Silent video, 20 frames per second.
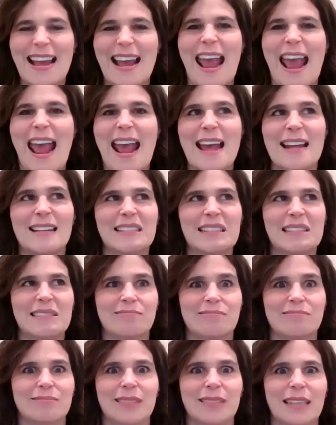and
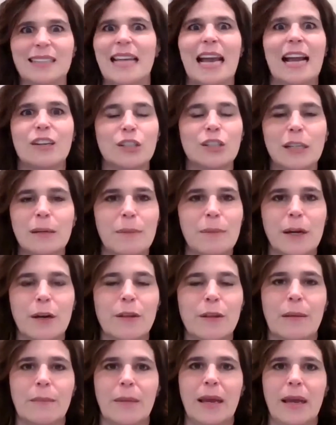it's actually
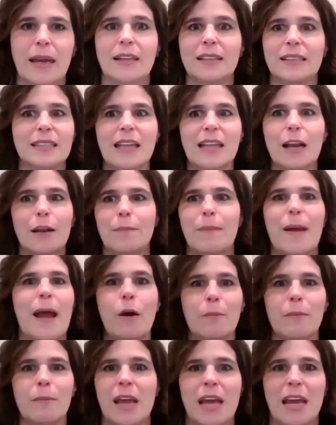bigger than me, and it's not
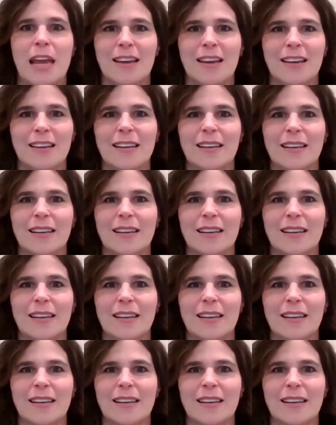about me.